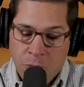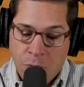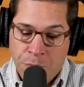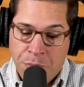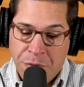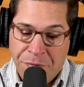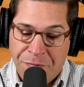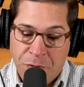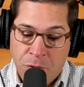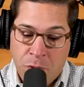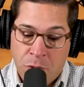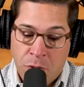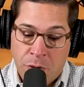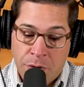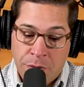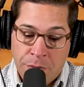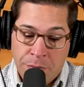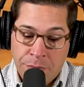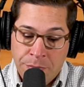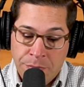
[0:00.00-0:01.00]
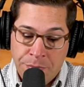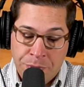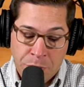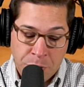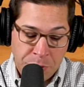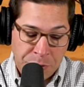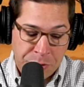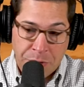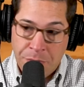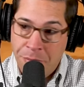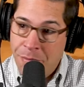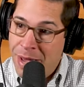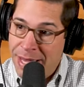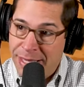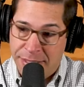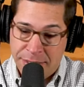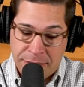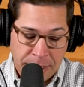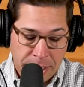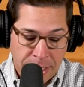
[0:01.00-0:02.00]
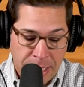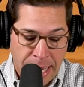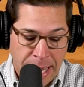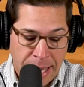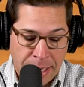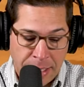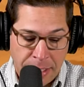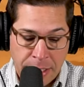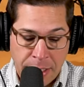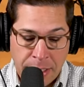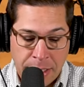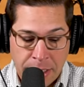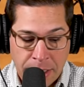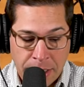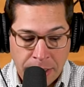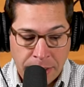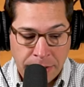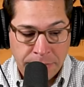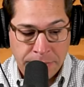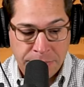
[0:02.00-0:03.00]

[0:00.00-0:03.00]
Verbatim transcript: Before producer Mason had a